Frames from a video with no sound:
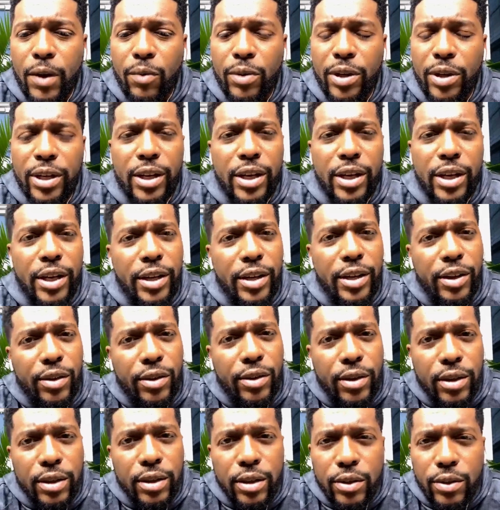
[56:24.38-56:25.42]
and we
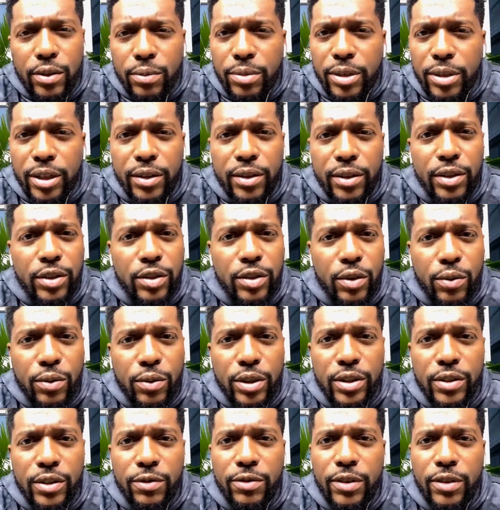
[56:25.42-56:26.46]
hear a little bit of the
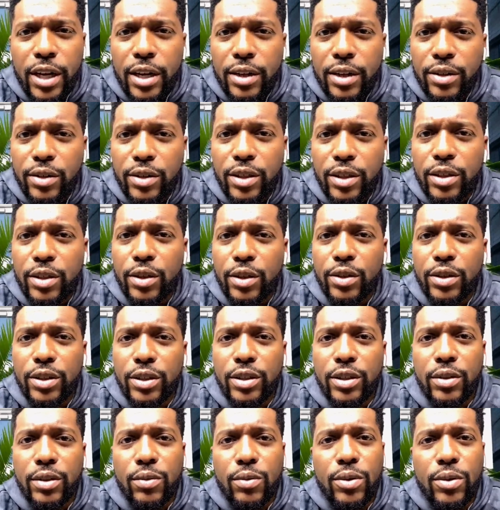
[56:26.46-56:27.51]
stories of doctors and
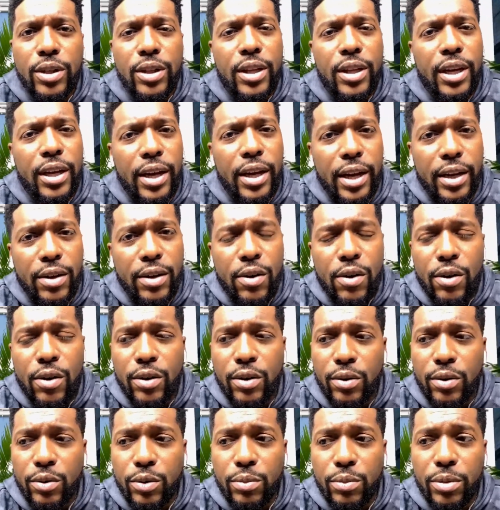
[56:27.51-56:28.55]
nurses and what they had
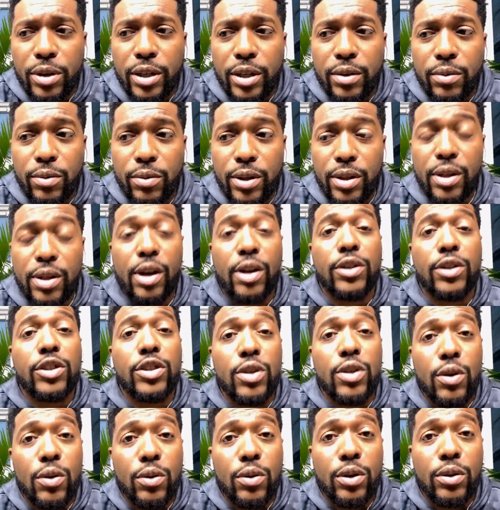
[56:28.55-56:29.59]
gone through but with our
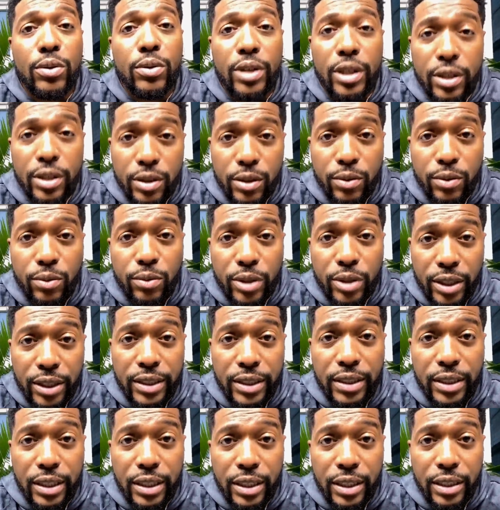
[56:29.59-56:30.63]
show you'll get to
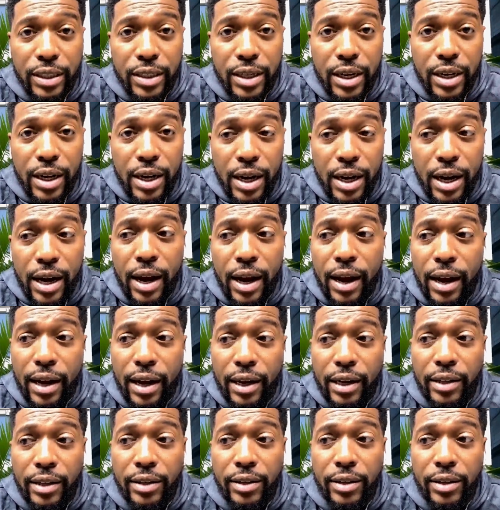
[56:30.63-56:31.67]
really see it
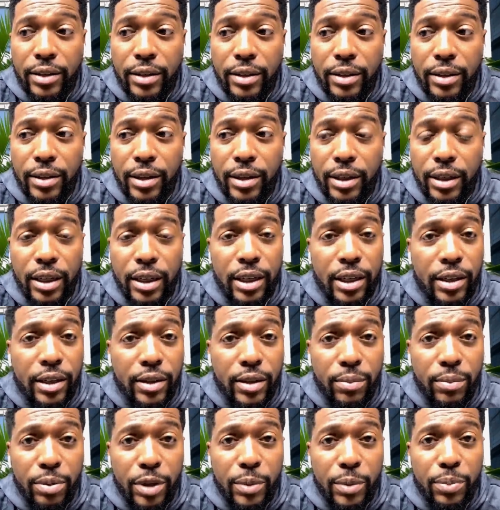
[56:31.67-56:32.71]
and
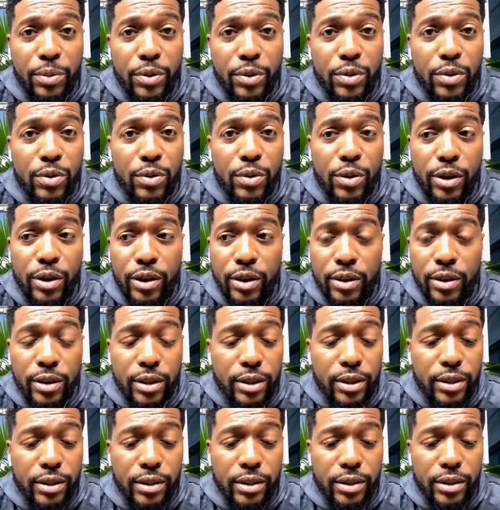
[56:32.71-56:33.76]
again, the people who are
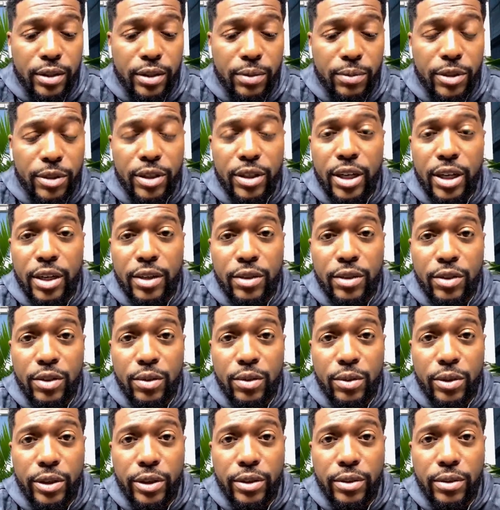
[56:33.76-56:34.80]
some of the
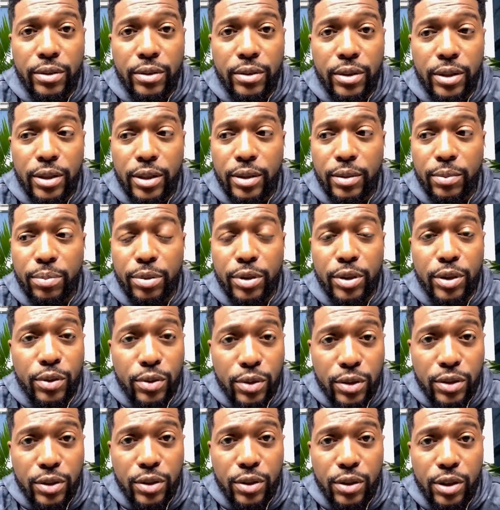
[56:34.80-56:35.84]
doctors who are
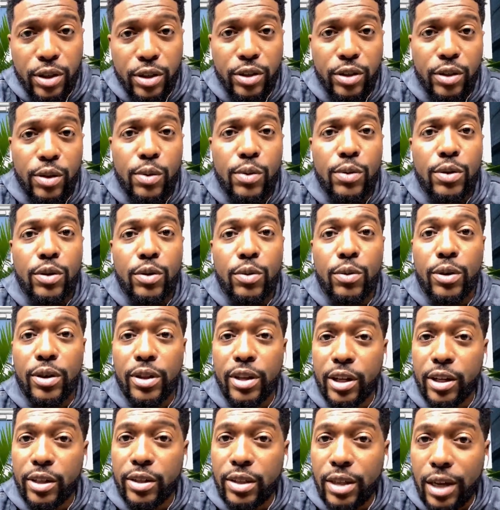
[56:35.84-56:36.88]
producers on our show and who
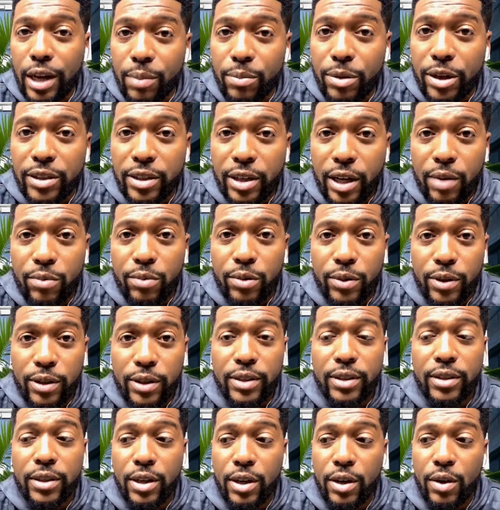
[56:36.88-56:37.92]
were mm-hmm. there side by side
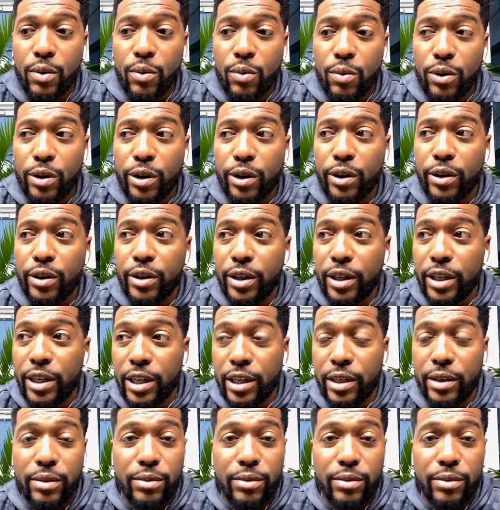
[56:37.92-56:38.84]
with us were